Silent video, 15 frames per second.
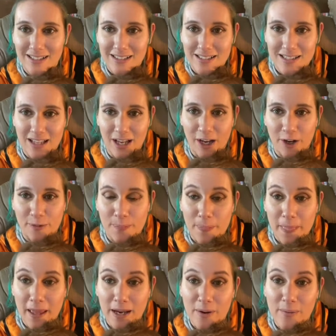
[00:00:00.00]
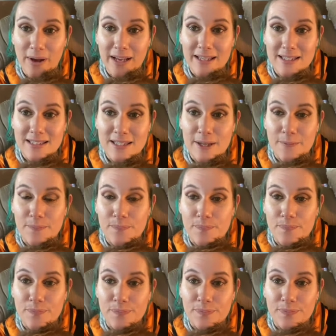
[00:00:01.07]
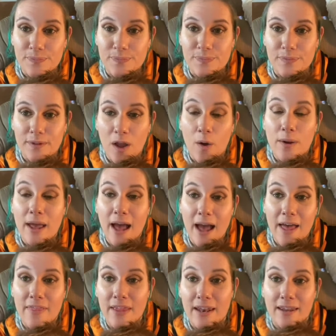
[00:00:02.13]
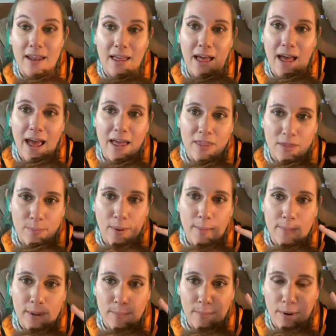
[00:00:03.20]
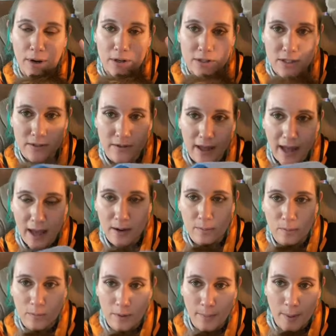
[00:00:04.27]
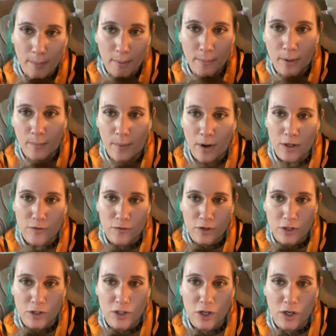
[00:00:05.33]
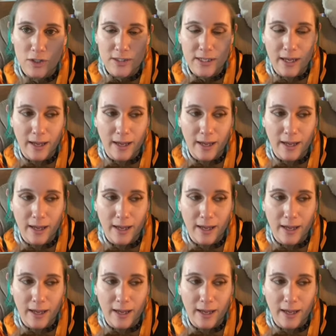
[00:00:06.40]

So, anyways, oh yeah, and then I had the pumpkin bars. I had one of my pumpkin bars for dessert.